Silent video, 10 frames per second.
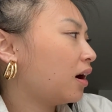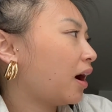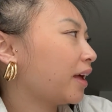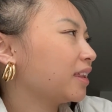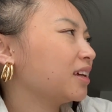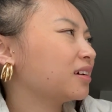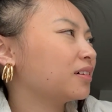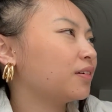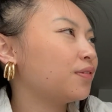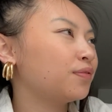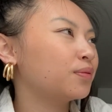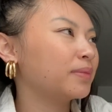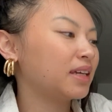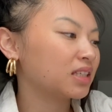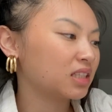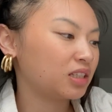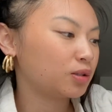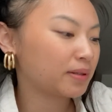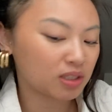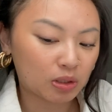I think for me it's a little
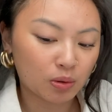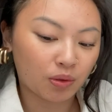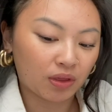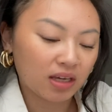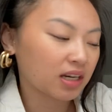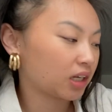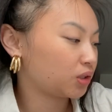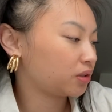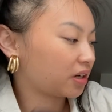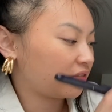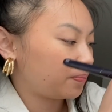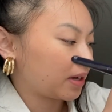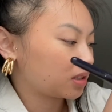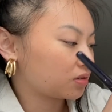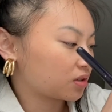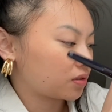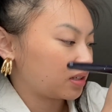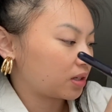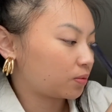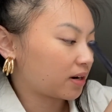bit too thick. I do have better
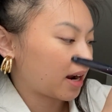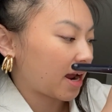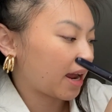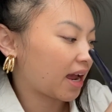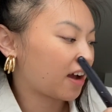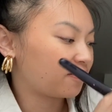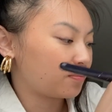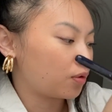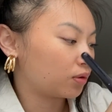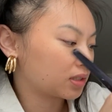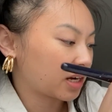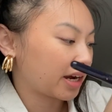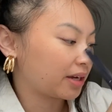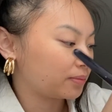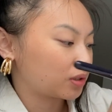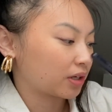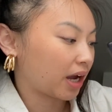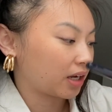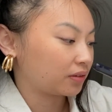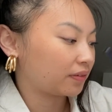acrylic where I have more time to
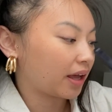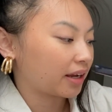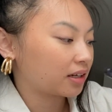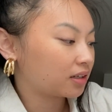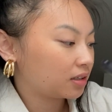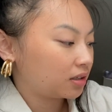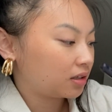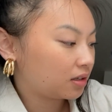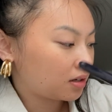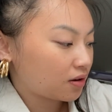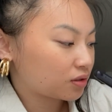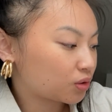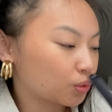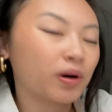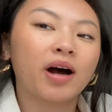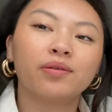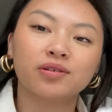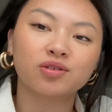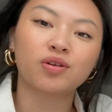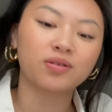kind of like sort out the
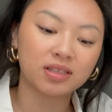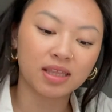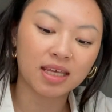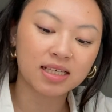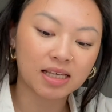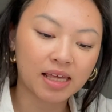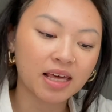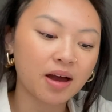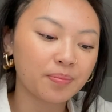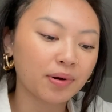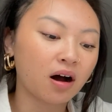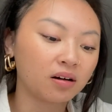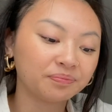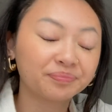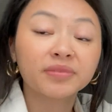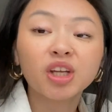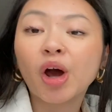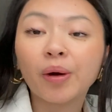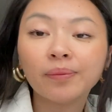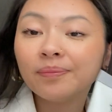strokes and things like that, but you
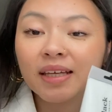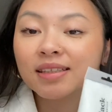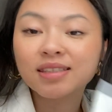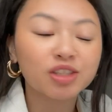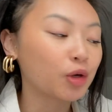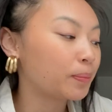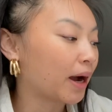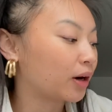know, it's £2.